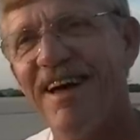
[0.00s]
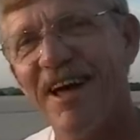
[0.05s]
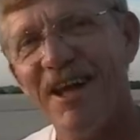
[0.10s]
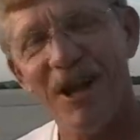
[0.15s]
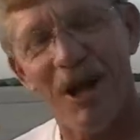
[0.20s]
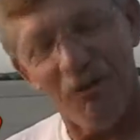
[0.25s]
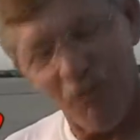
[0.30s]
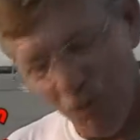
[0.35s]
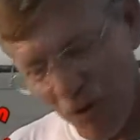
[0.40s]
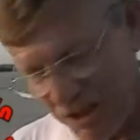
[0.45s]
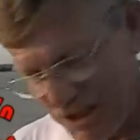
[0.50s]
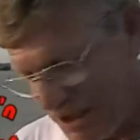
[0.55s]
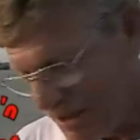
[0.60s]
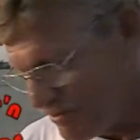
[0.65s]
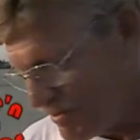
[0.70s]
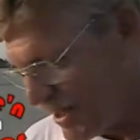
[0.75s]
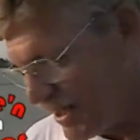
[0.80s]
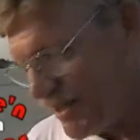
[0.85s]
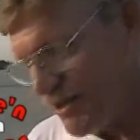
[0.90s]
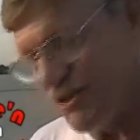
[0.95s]
And I've watched
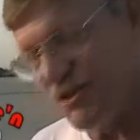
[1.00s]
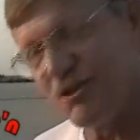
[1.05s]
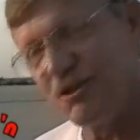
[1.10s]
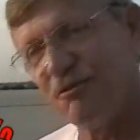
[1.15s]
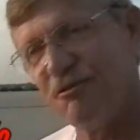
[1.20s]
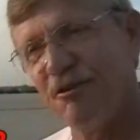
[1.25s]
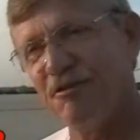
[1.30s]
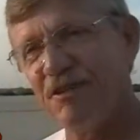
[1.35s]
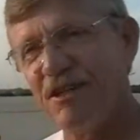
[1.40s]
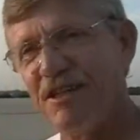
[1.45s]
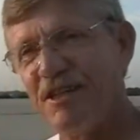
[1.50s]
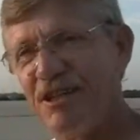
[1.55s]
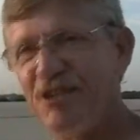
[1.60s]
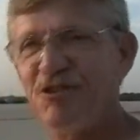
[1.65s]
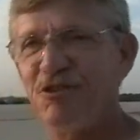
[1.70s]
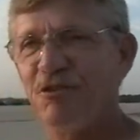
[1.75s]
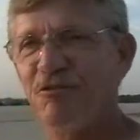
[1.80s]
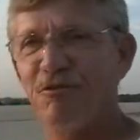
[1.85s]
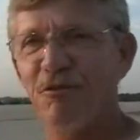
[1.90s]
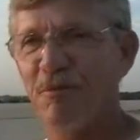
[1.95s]
him take this 250
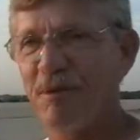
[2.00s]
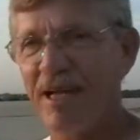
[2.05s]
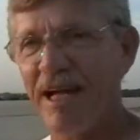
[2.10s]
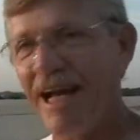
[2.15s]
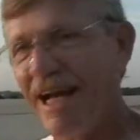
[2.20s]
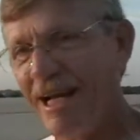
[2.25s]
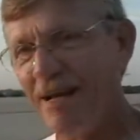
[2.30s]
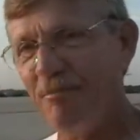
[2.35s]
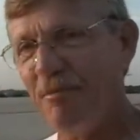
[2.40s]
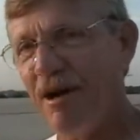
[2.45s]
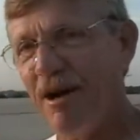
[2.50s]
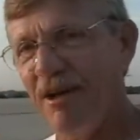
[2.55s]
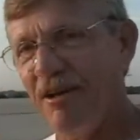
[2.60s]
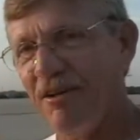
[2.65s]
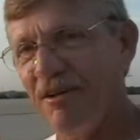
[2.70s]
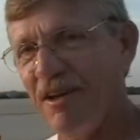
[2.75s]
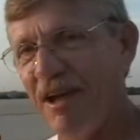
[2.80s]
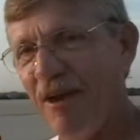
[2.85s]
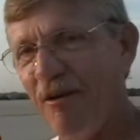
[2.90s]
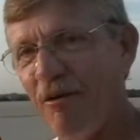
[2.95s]
Ninja from an
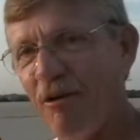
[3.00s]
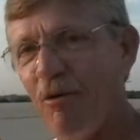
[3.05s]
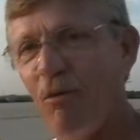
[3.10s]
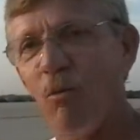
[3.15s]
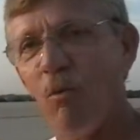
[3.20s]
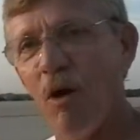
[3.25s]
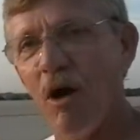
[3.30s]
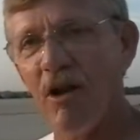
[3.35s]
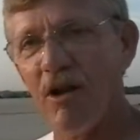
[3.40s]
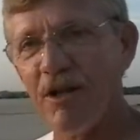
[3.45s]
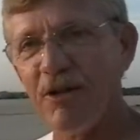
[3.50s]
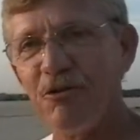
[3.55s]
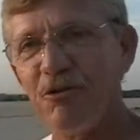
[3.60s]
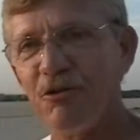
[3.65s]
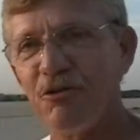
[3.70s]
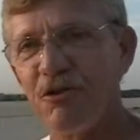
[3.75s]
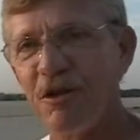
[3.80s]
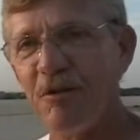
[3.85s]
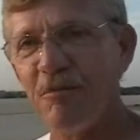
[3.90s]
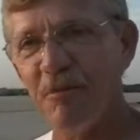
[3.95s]
80-mile-an-hour, while
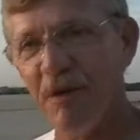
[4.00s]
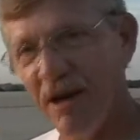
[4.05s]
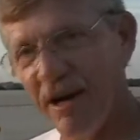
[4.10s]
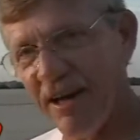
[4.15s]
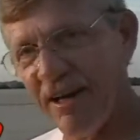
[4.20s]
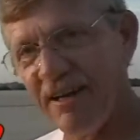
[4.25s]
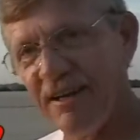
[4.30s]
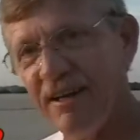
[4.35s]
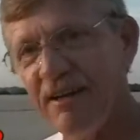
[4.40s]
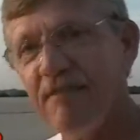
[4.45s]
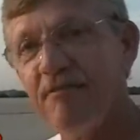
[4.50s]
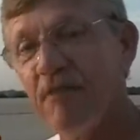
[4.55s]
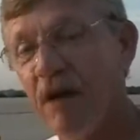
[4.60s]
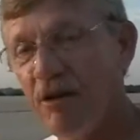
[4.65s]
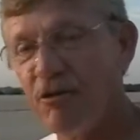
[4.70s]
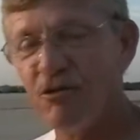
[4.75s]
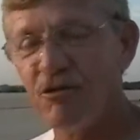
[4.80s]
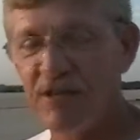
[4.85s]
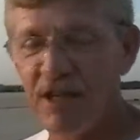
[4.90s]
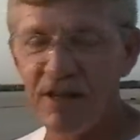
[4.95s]
interesting bike,
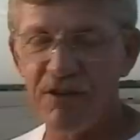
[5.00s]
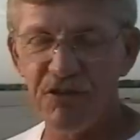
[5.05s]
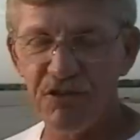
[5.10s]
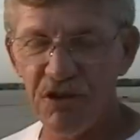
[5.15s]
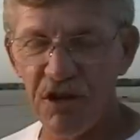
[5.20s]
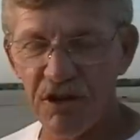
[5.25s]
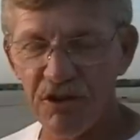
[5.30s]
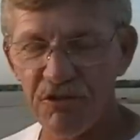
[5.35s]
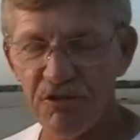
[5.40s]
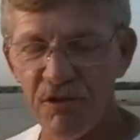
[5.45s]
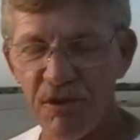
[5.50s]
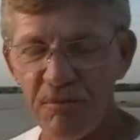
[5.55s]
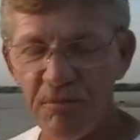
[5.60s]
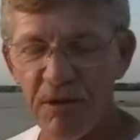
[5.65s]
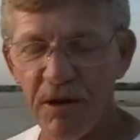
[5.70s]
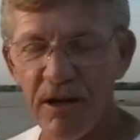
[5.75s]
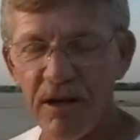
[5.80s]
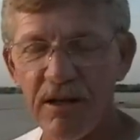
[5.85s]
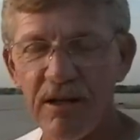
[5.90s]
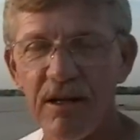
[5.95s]
a dead stock street
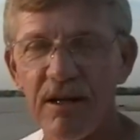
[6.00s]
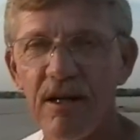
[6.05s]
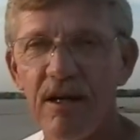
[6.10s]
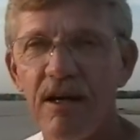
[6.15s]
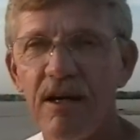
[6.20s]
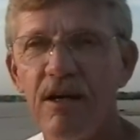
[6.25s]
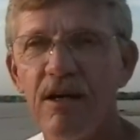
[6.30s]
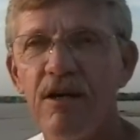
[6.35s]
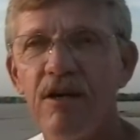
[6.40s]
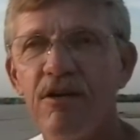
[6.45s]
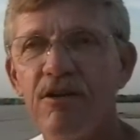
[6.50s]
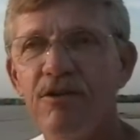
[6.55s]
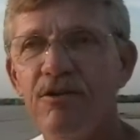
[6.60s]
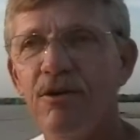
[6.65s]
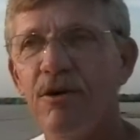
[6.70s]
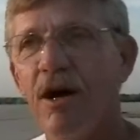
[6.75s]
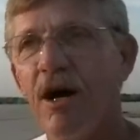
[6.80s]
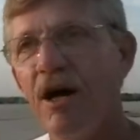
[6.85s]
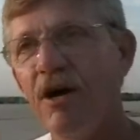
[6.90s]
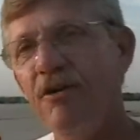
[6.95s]
bike,
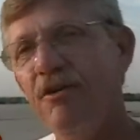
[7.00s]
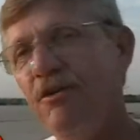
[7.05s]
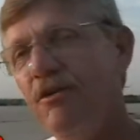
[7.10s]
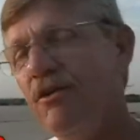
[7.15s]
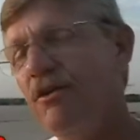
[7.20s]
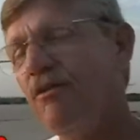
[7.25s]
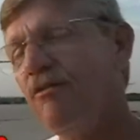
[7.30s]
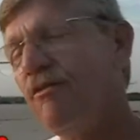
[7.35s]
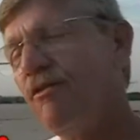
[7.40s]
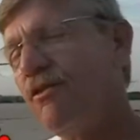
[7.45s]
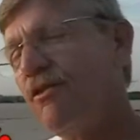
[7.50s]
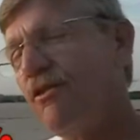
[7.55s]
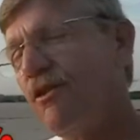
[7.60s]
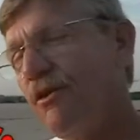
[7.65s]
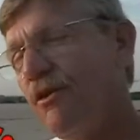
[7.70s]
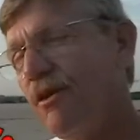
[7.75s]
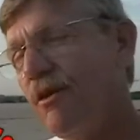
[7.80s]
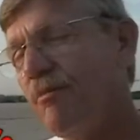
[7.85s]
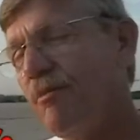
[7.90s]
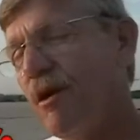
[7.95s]
to a
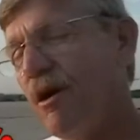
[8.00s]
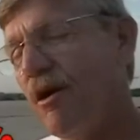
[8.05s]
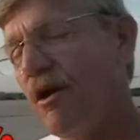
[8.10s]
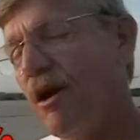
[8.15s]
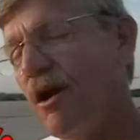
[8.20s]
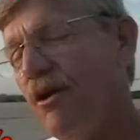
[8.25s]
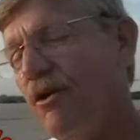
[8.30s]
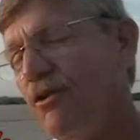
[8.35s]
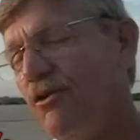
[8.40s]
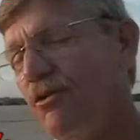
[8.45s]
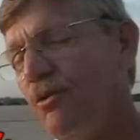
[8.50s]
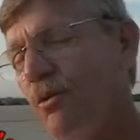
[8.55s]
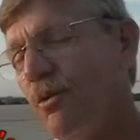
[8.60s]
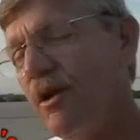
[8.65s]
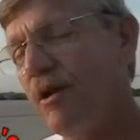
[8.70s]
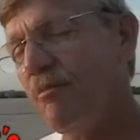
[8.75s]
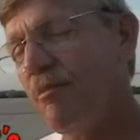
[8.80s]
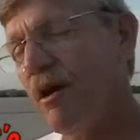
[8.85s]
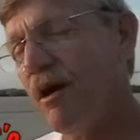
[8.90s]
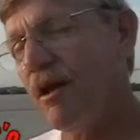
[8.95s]

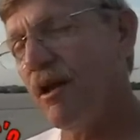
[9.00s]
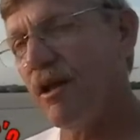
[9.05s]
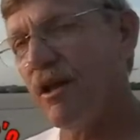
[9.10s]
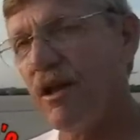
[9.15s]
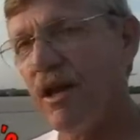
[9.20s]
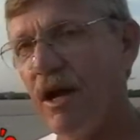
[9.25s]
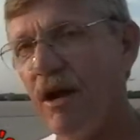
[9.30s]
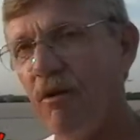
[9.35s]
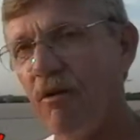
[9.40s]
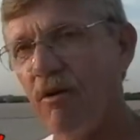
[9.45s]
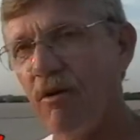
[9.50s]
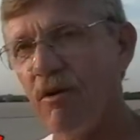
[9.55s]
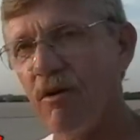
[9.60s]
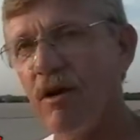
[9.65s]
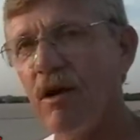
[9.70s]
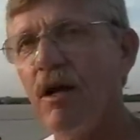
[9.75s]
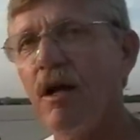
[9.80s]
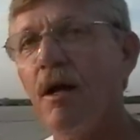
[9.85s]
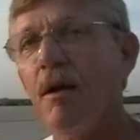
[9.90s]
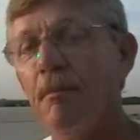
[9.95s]
120-mile-an-hour
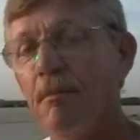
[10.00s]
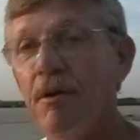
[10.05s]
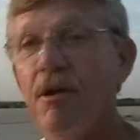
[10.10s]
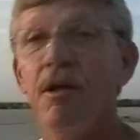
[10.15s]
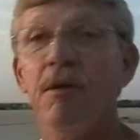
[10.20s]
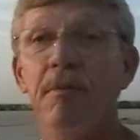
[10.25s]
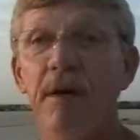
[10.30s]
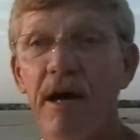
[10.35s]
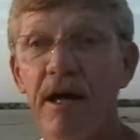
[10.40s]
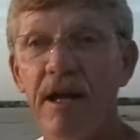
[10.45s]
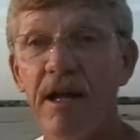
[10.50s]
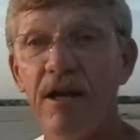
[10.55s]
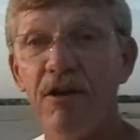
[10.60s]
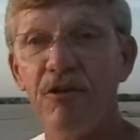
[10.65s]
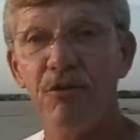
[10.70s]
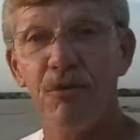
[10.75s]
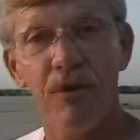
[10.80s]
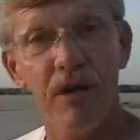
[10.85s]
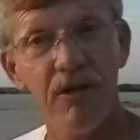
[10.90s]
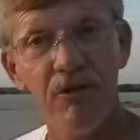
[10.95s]
Billy
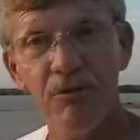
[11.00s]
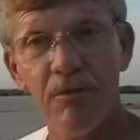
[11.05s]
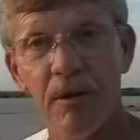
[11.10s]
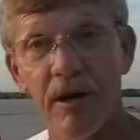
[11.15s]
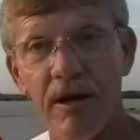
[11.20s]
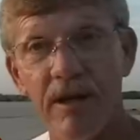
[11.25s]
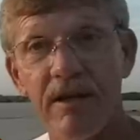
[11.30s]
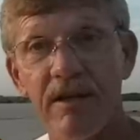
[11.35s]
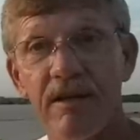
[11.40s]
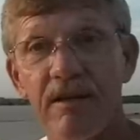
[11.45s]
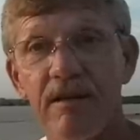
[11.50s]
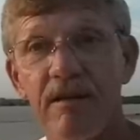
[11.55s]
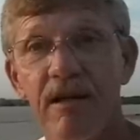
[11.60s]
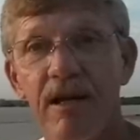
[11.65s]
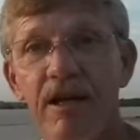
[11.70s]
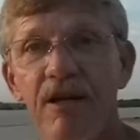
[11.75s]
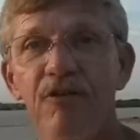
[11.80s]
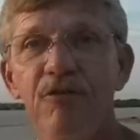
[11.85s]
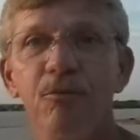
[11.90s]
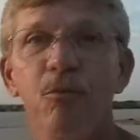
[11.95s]
Badass race bike.
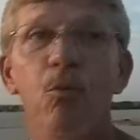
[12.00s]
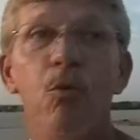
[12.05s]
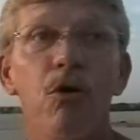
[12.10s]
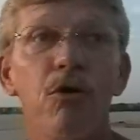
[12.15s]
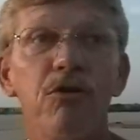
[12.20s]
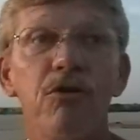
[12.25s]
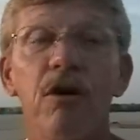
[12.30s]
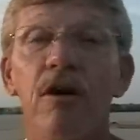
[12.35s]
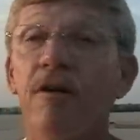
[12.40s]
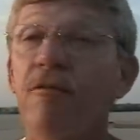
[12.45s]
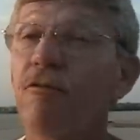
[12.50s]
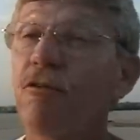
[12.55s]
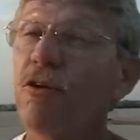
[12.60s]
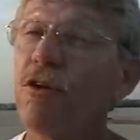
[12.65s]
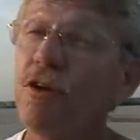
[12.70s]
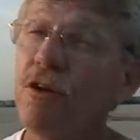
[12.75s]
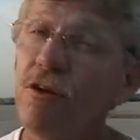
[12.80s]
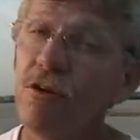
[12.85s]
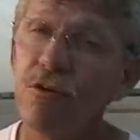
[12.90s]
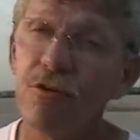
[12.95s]
And he's worked on it for
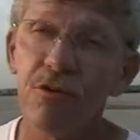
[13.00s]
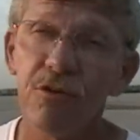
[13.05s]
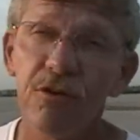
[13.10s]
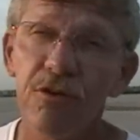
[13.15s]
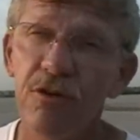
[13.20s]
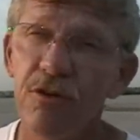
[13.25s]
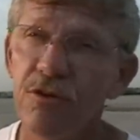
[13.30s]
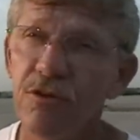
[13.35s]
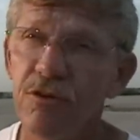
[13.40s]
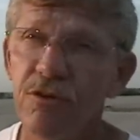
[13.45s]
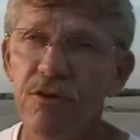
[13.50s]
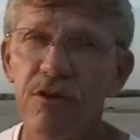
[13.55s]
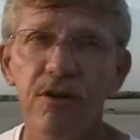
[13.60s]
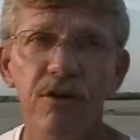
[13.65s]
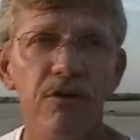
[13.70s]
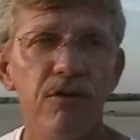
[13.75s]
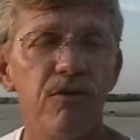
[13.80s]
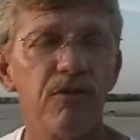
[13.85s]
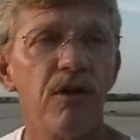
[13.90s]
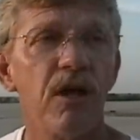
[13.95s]
years and years and
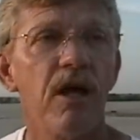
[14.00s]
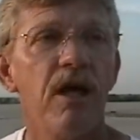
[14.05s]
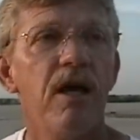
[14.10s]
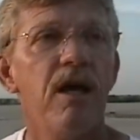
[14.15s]
years.